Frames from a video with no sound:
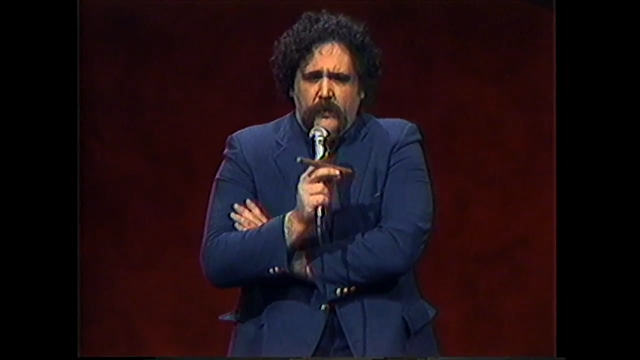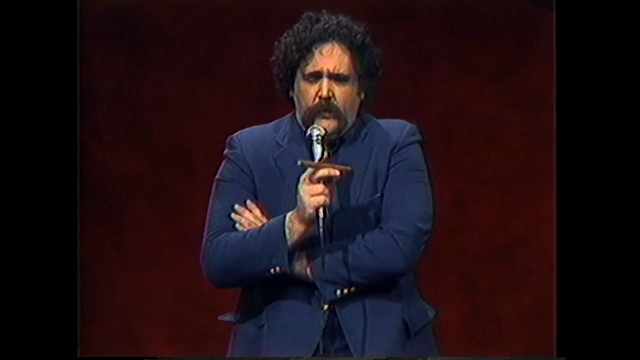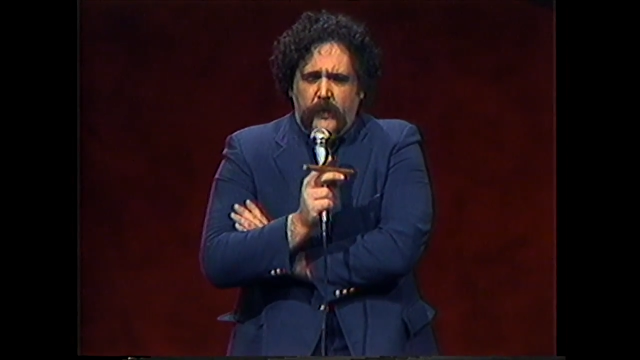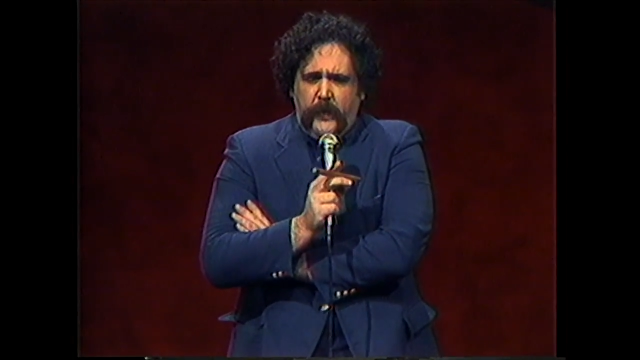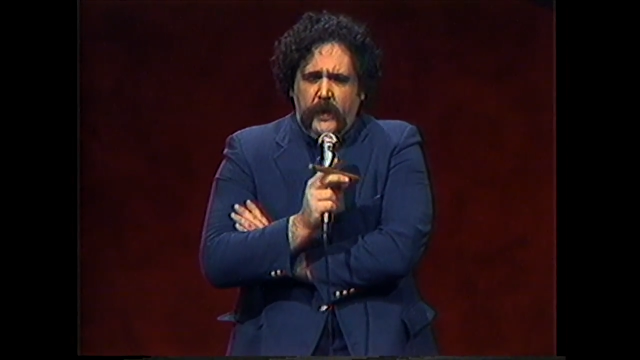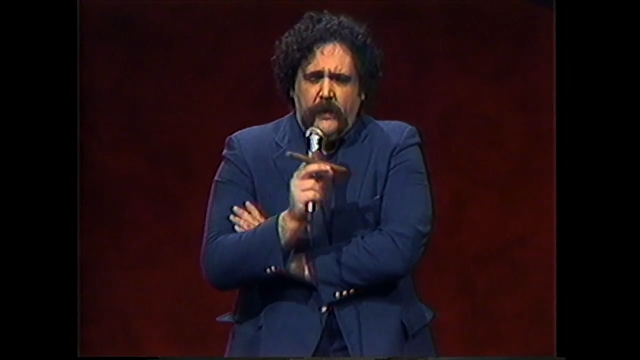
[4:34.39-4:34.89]

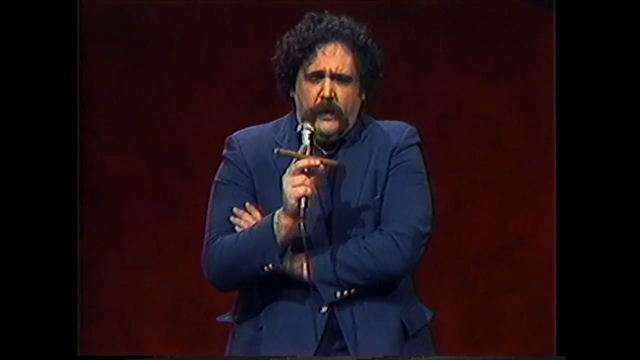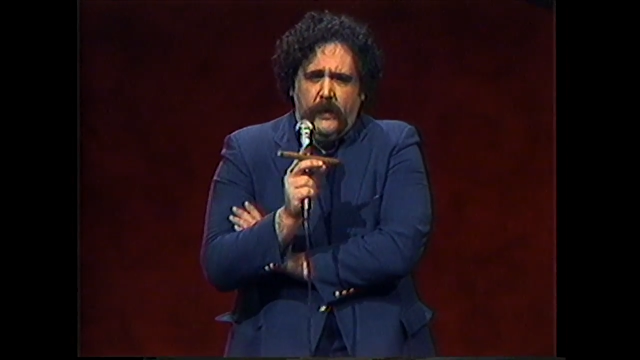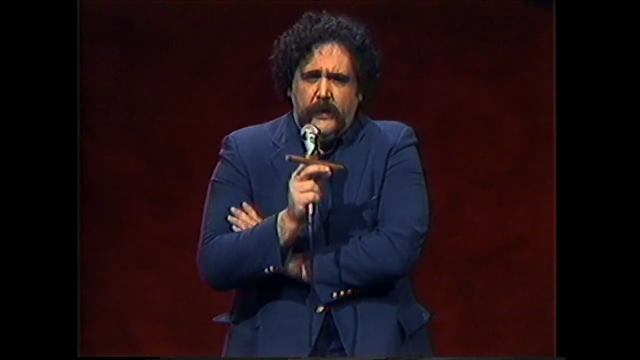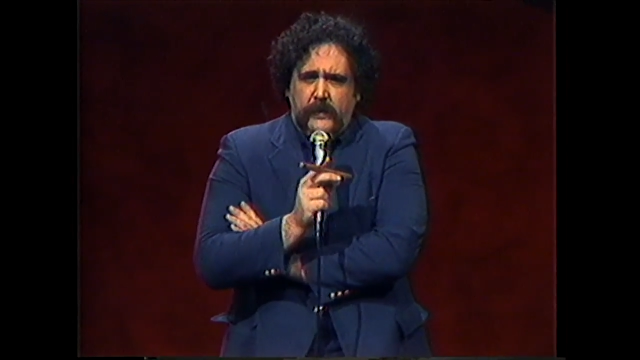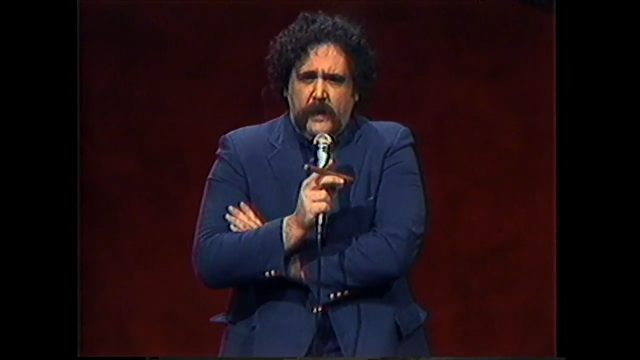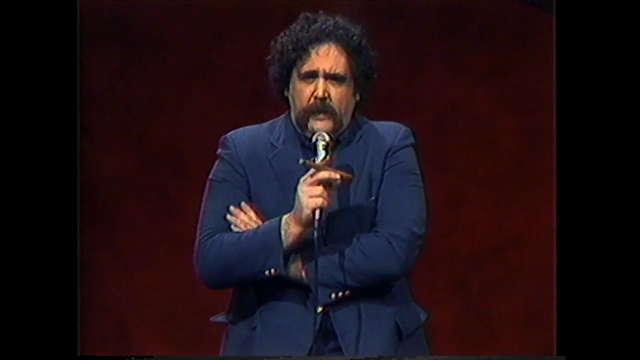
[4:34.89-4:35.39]
We've been there,
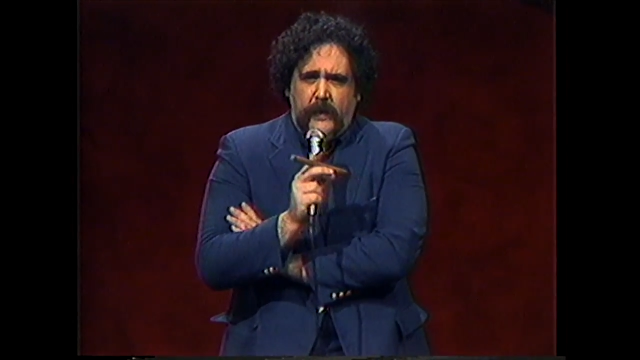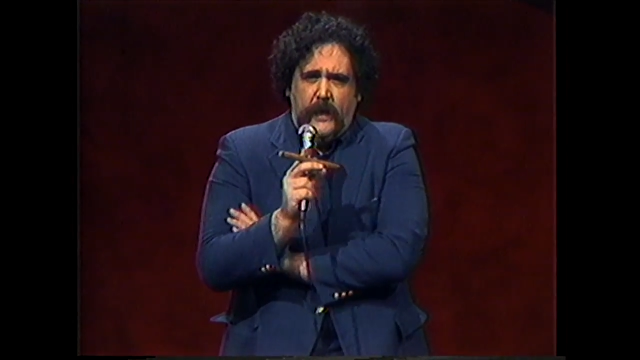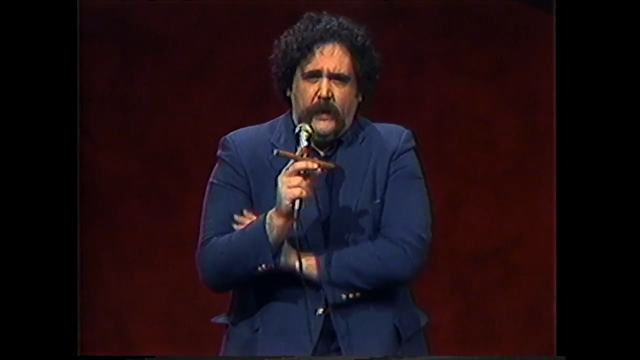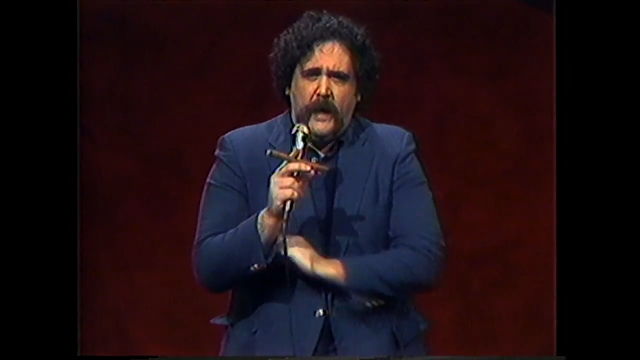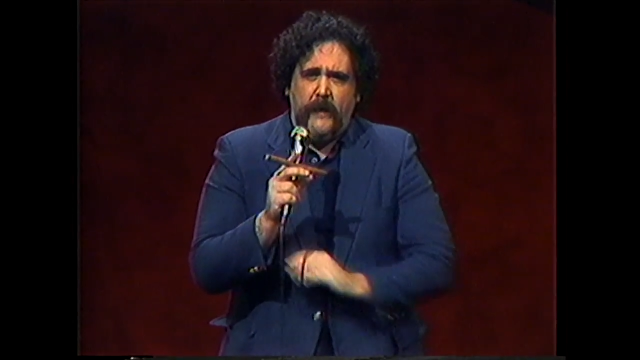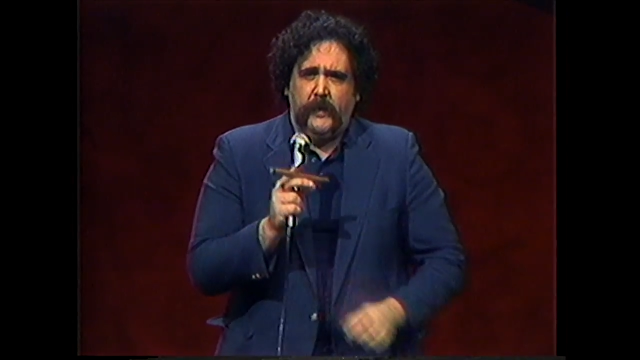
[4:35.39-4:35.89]
it's not
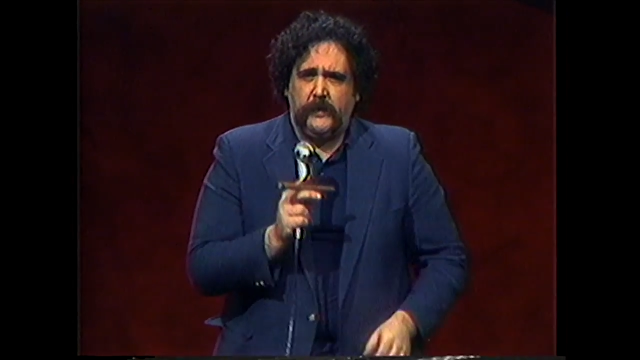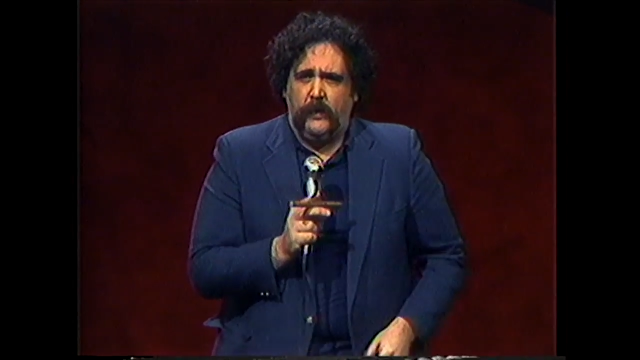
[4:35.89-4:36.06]
that lively.